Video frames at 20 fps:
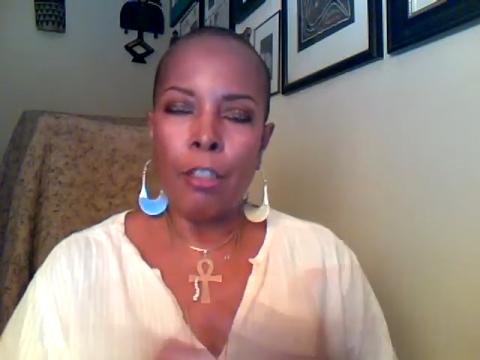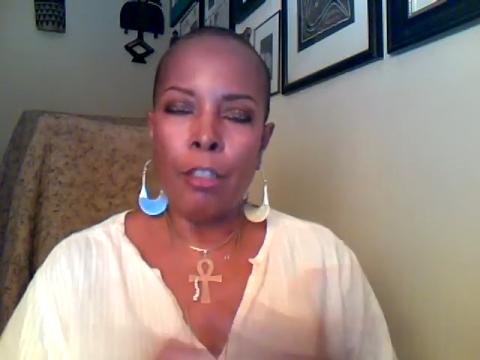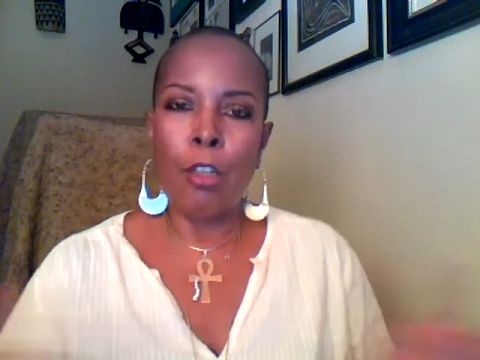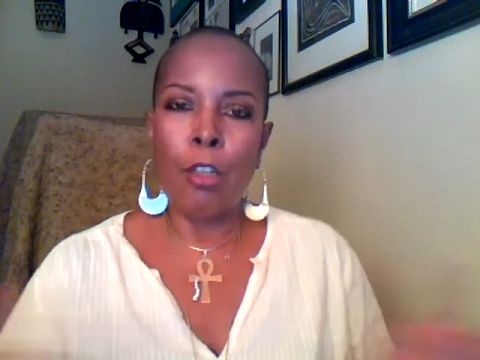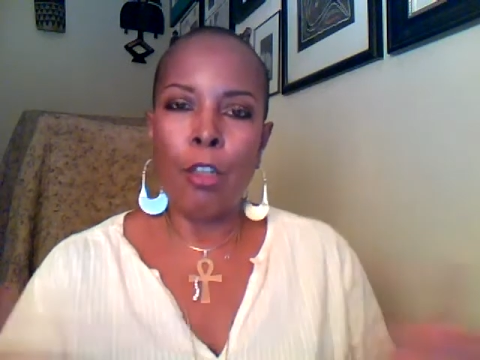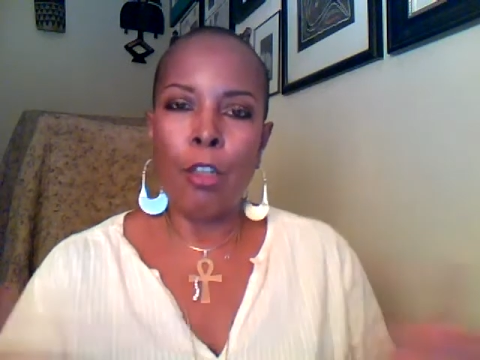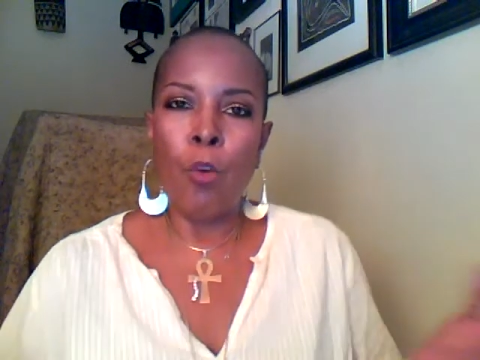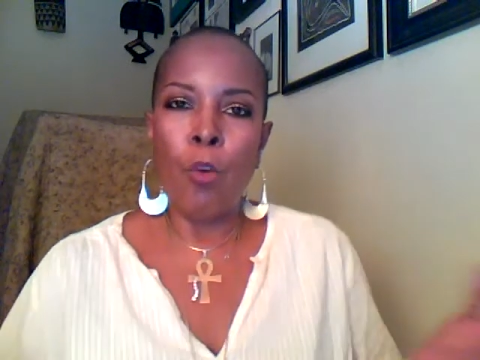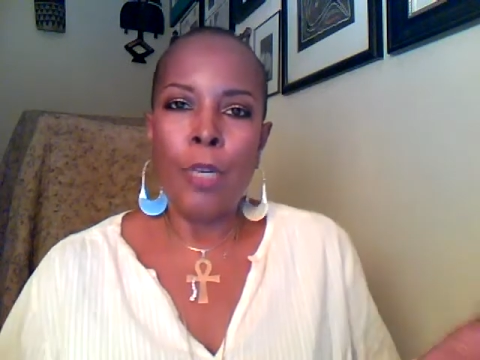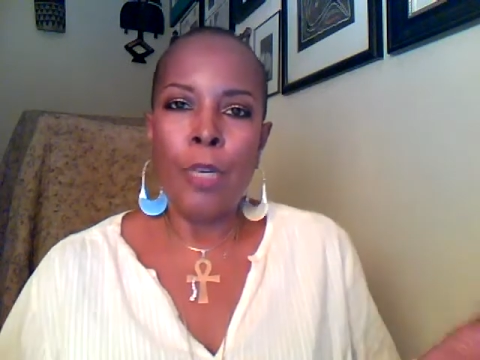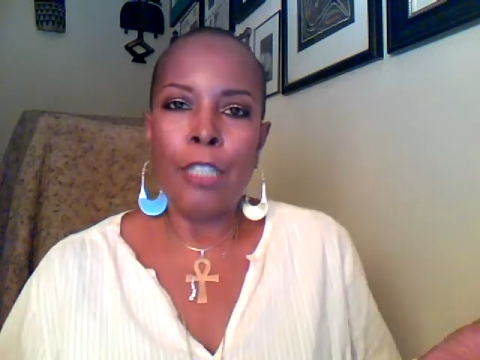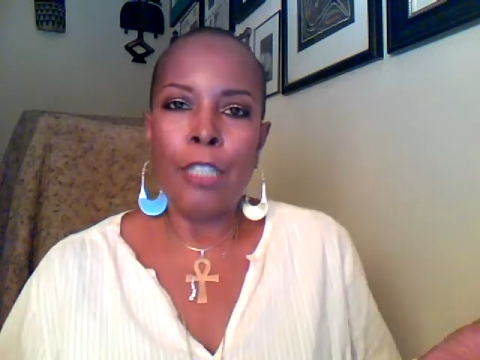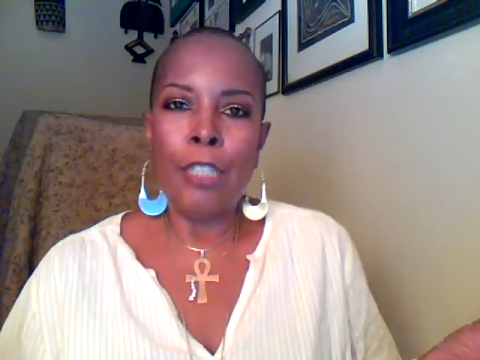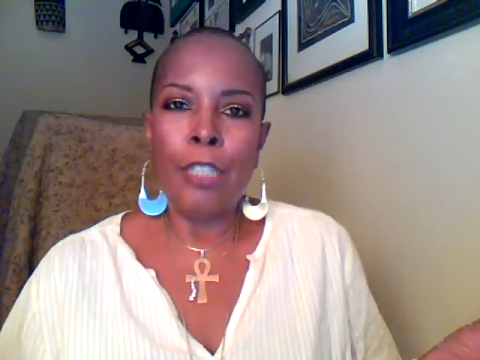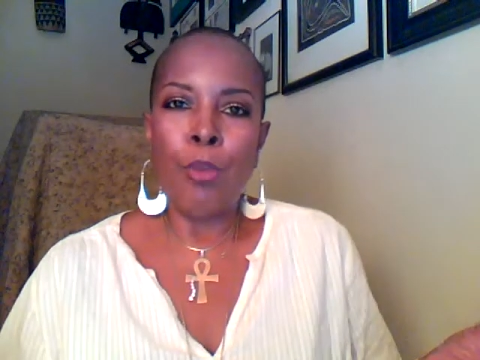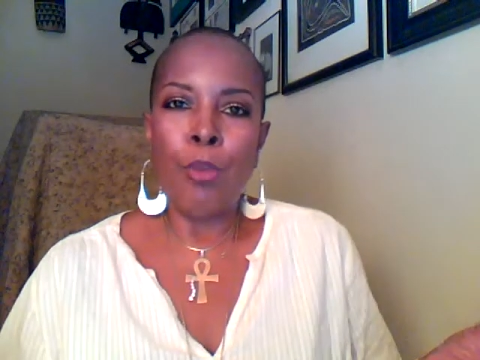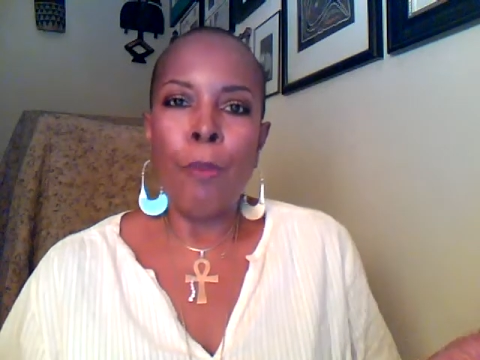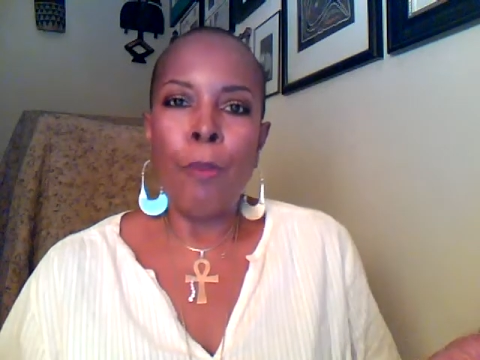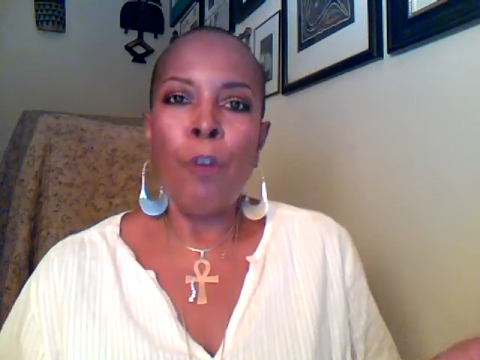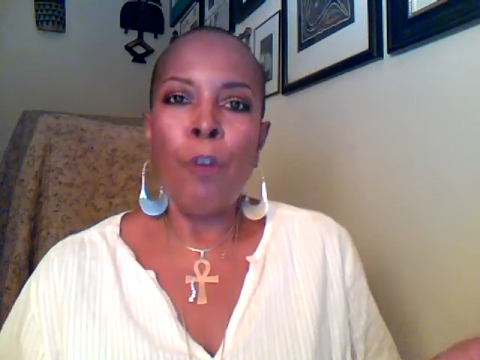So when
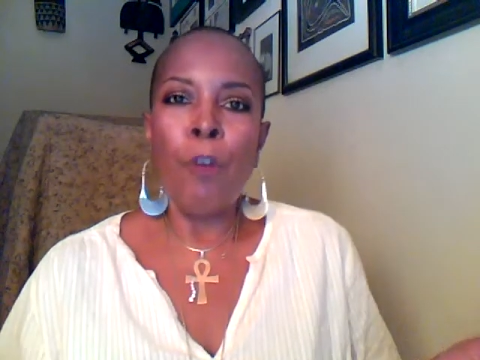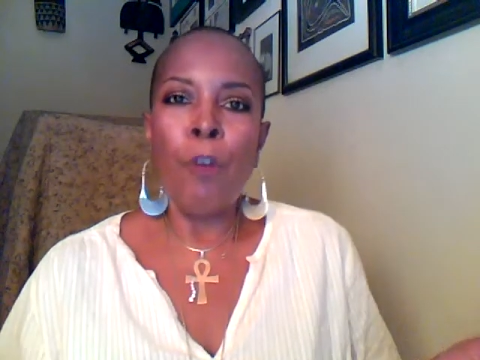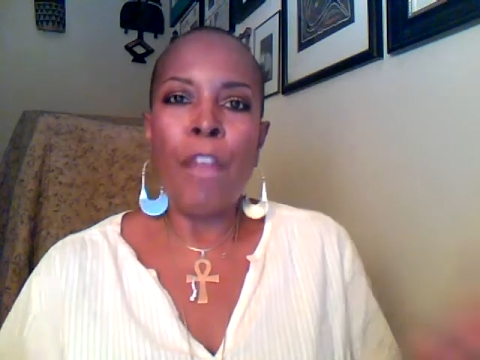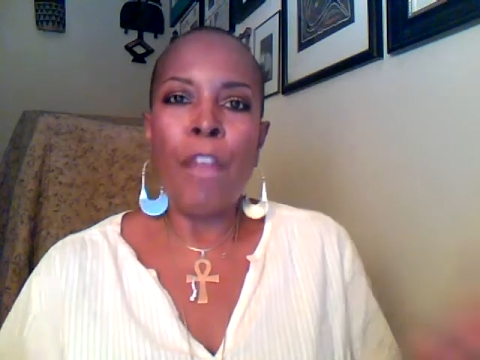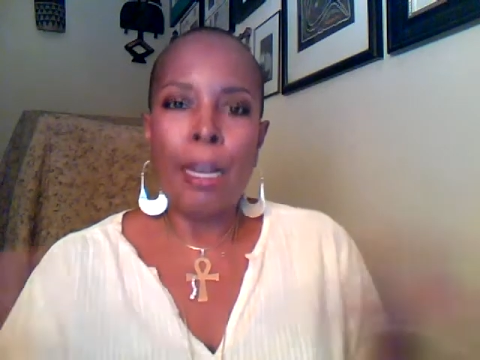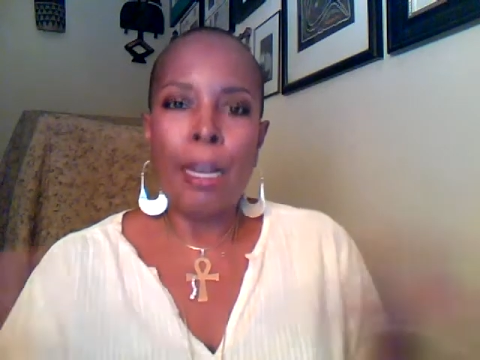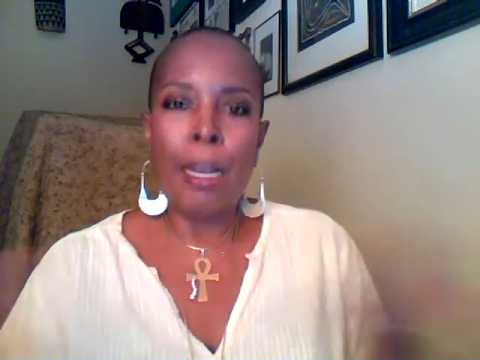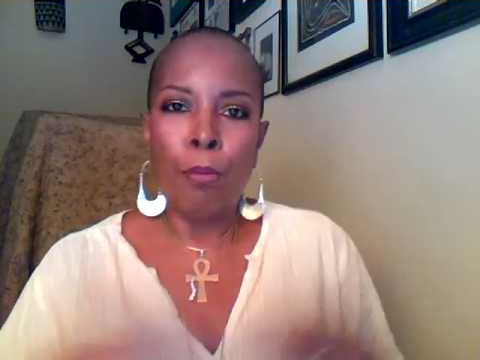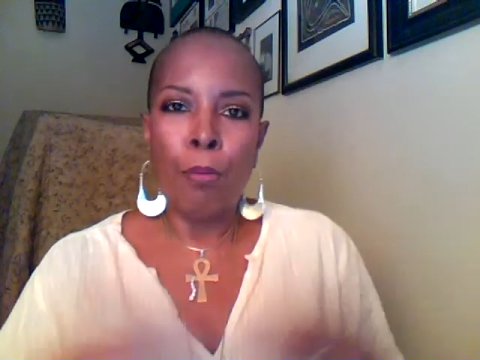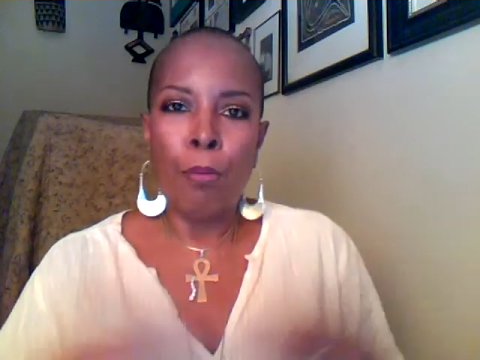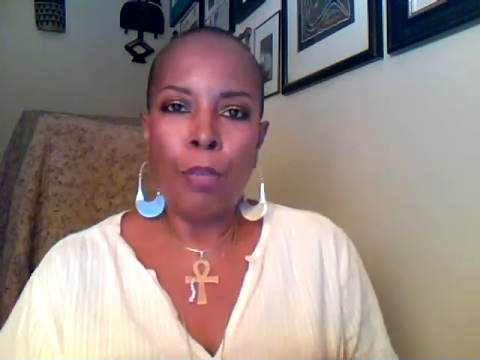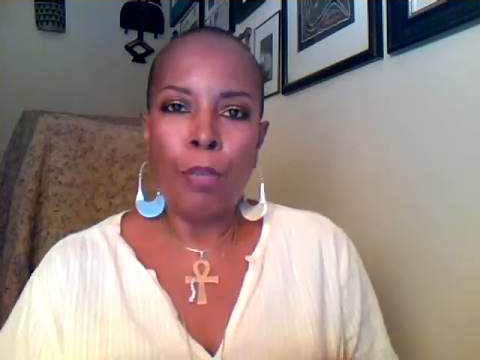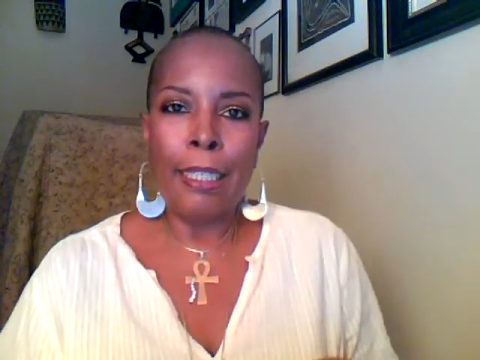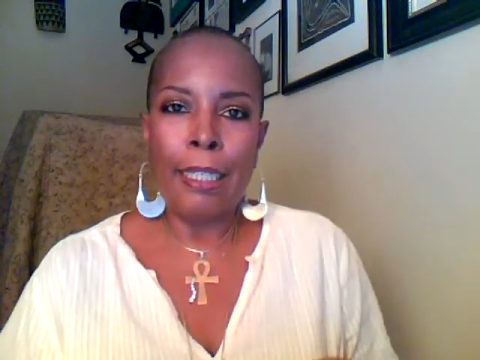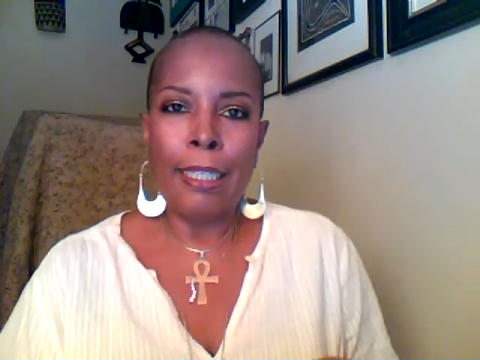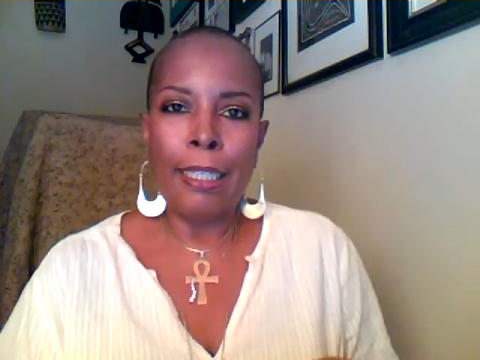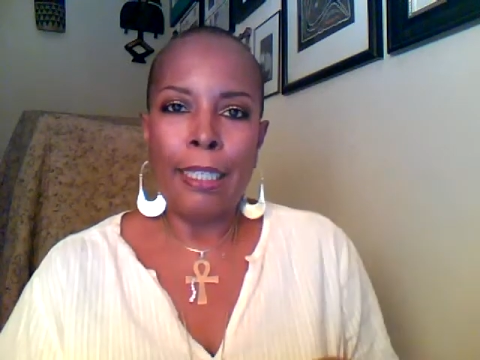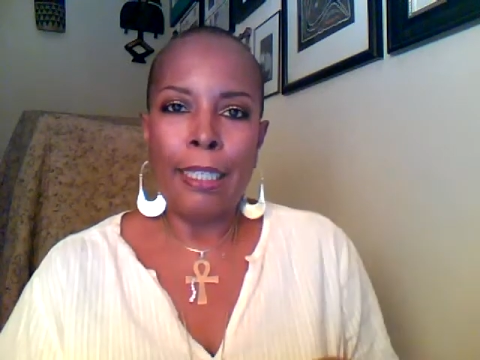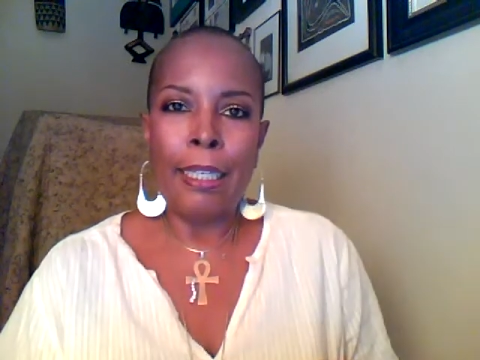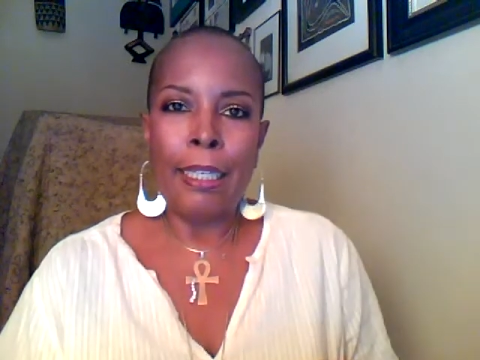it's removed that
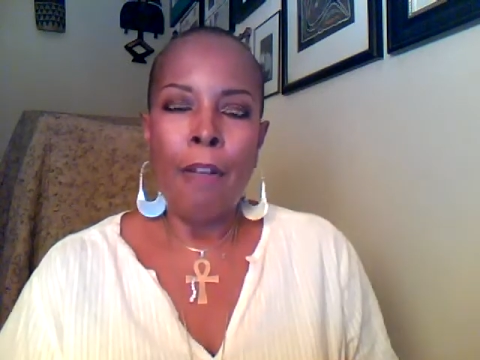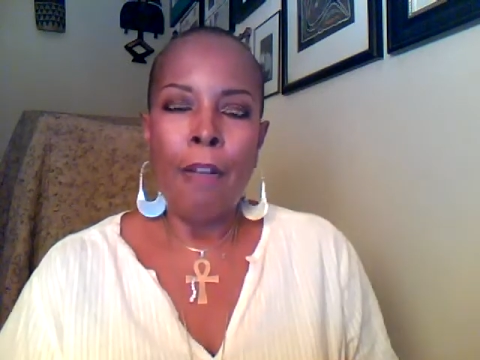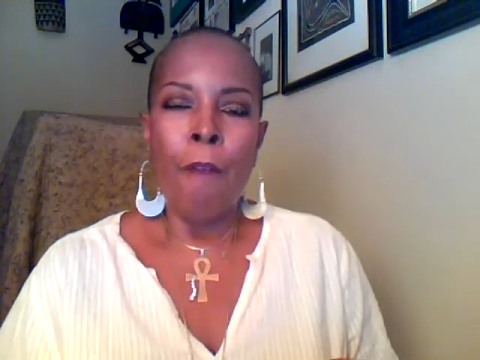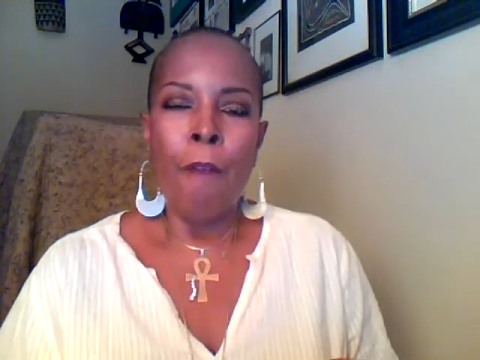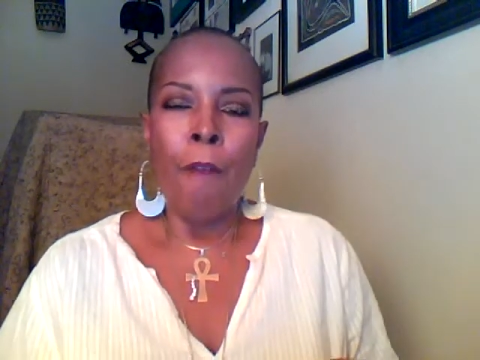completely,